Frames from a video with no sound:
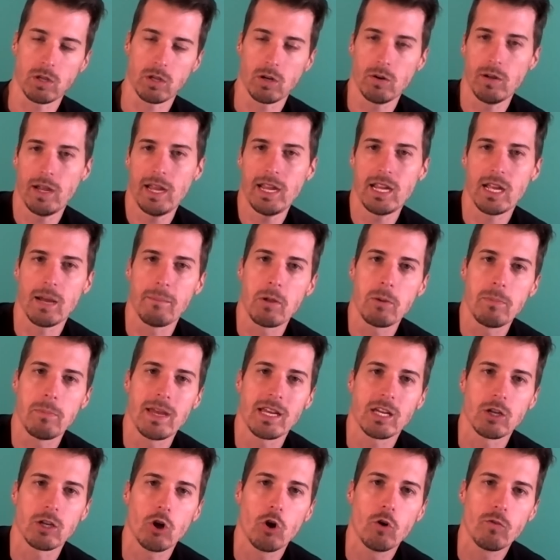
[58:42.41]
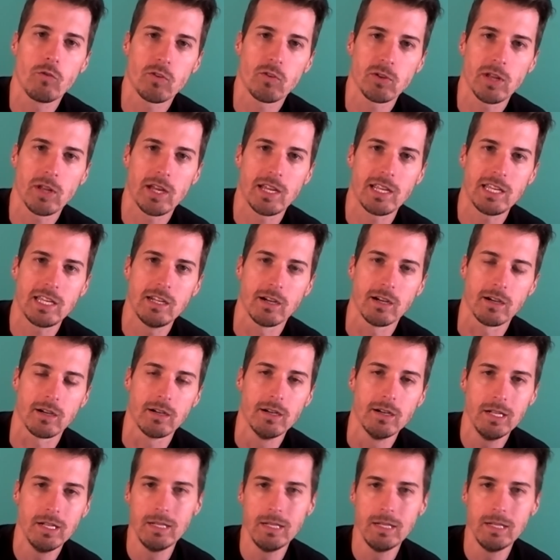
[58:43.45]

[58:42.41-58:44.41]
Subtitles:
hey, I'm going to make an overlay here.